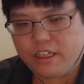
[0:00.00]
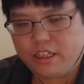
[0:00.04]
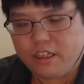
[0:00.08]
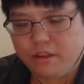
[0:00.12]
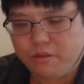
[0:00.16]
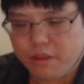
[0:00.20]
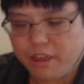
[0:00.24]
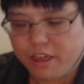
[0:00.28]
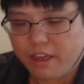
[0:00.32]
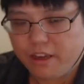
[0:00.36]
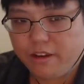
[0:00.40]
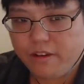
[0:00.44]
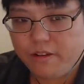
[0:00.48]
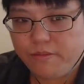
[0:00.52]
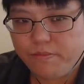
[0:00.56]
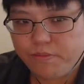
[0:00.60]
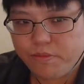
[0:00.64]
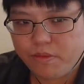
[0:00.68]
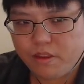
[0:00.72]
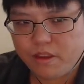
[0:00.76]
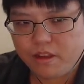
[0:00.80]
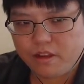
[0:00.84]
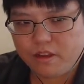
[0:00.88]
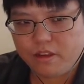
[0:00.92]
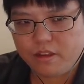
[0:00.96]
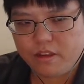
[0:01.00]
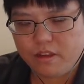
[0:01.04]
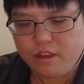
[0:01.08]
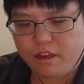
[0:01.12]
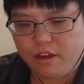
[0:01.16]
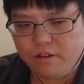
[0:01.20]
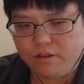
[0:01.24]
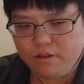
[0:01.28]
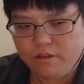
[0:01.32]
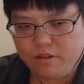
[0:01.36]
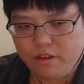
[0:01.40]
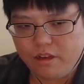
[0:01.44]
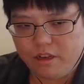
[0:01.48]
something
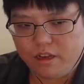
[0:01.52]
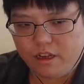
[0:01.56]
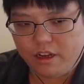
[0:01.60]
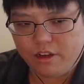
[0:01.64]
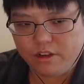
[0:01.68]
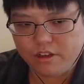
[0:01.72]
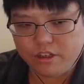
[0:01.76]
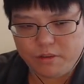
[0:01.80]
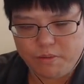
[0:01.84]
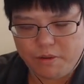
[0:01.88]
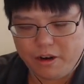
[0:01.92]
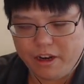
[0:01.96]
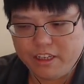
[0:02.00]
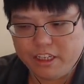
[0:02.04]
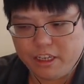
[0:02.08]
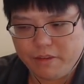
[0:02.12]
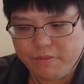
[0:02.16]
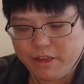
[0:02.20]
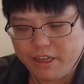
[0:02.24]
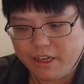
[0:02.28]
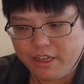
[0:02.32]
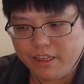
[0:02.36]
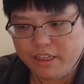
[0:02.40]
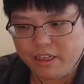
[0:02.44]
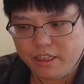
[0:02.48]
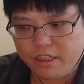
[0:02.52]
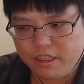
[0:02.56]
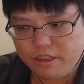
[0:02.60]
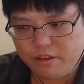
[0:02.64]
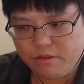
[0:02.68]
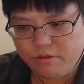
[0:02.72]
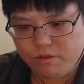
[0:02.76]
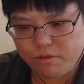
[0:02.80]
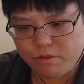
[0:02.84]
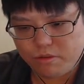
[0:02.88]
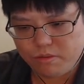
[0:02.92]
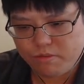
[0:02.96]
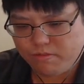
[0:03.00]
that was surprising because
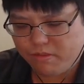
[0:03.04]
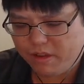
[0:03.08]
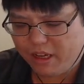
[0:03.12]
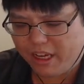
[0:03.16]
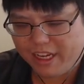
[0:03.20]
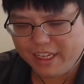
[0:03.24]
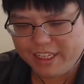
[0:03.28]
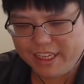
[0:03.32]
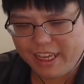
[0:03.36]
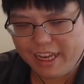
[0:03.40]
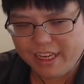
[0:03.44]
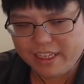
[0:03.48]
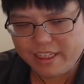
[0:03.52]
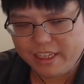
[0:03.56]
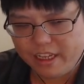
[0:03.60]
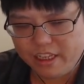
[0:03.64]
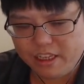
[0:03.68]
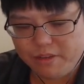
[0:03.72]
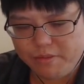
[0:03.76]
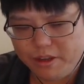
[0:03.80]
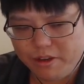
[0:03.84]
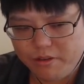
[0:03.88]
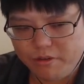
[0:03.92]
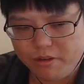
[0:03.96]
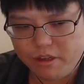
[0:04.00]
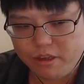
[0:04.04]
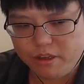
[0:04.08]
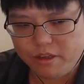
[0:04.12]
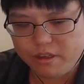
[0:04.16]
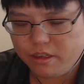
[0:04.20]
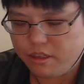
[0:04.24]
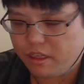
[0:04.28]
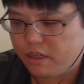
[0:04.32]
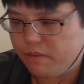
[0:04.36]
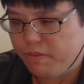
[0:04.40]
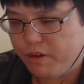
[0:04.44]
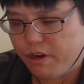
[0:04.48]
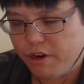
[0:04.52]
this exact sentiment
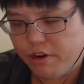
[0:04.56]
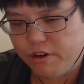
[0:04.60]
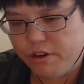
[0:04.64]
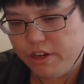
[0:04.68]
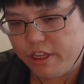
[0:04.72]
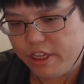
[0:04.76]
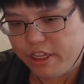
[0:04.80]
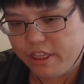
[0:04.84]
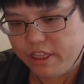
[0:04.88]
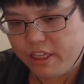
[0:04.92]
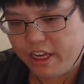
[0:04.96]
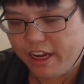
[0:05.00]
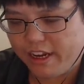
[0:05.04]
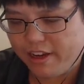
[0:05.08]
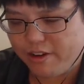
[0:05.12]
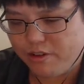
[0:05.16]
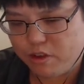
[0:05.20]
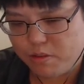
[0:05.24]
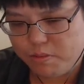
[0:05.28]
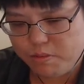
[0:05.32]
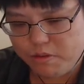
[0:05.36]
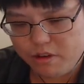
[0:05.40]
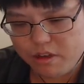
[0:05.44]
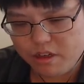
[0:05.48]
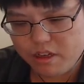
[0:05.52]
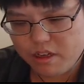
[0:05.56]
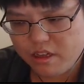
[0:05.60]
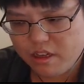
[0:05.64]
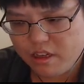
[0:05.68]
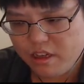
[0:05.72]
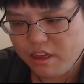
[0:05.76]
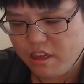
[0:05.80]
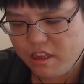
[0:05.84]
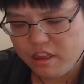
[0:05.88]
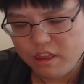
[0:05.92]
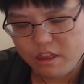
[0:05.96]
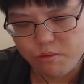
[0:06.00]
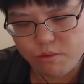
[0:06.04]
was mirrored in Daigo's book,
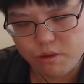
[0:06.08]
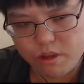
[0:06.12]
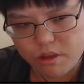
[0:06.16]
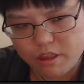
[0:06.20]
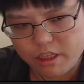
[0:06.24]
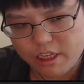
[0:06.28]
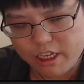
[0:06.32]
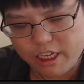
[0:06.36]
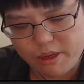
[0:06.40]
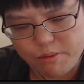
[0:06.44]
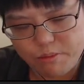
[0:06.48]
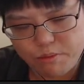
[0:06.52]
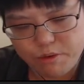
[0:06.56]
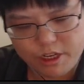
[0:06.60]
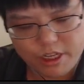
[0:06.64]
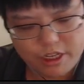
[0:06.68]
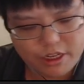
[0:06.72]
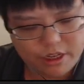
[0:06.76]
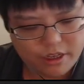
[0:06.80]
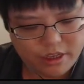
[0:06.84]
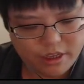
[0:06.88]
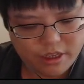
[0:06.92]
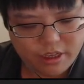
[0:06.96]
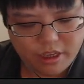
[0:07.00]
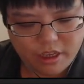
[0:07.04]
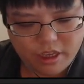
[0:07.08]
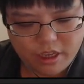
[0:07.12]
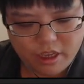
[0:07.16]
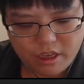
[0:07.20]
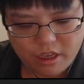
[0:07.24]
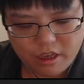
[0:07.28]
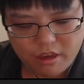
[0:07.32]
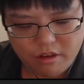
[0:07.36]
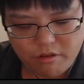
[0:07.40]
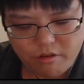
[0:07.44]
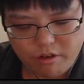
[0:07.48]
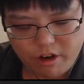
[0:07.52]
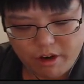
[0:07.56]
The Will to Keep Winning,
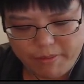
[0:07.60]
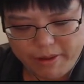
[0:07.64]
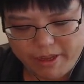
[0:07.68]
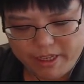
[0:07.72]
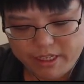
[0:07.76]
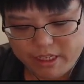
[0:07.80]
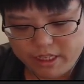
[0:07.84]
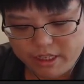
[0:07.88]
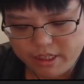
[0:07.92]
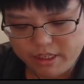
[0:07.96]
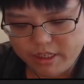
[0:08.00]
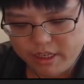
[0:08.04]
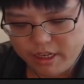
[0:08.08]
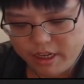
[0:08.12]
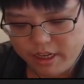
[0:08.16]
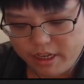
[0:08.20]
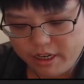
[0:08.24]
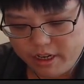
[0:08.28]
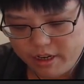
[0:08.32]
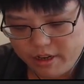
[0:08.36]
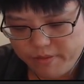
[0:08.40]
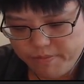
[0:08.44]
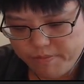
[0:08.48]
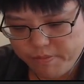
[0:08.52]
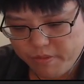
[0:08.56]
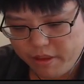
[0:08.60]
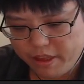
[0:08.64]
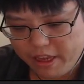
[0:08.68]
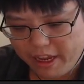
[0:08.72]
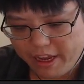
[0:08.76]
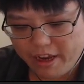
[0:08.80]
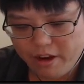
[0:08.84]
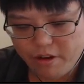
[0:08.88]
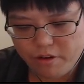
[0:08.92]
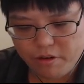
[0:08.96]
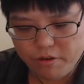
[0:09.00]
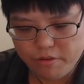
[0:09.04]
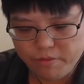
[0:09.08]
where he basically said,
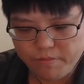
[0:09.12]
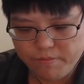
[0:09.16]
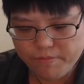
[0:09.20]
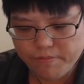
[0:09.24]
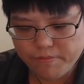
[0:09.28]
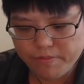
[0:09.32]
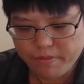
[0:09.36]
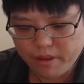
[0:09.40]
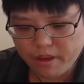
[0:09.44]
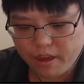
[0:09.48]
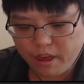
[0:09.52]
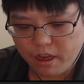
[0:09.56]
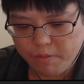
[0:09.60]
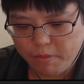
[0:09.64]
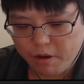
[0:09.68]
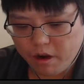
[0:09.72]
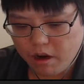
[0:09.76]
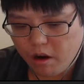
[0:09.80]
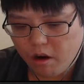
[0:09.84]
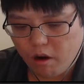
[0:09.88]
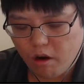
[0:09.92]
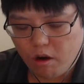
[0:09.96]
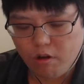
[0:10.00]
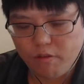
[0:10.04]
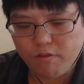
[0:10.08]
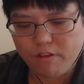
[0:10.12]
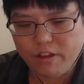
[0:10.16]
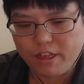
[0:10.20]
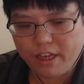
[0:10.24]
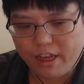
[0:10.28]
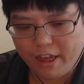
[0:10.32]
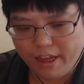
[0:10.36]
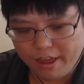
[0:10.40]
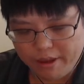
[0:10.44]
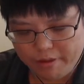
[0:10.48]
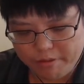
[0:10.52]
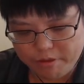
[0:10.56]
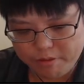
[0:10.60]
now, among all of the
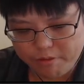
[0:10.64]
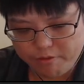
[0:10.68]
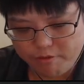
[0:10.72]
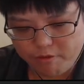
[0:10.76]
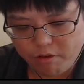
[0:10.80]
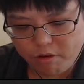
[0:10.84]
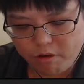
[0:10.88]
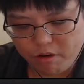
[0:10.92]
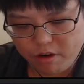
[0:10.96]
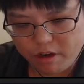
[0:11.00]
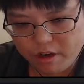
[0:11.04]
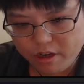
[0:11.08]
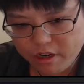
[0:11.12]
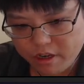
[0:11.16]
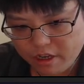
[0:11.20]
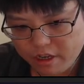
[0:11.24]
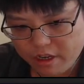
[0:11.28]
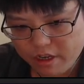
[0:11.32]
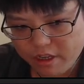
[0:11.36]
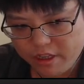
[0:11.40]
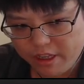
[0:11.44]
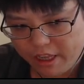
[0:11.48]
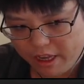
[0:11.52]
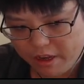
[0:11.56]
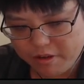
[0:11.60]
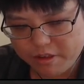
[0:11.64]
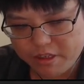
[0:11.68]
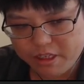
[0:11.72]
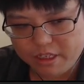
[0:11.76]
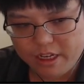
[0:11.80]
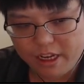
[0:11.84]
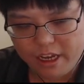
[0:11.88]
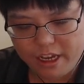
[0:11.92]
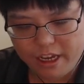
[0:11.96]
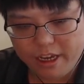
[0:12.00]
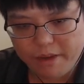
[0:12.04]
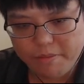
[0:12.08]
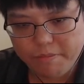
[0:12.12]
times before, now is the
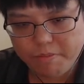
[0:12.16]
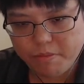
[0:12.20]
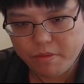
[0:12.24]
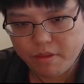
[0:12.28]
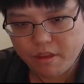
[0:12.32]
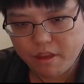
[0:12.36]
time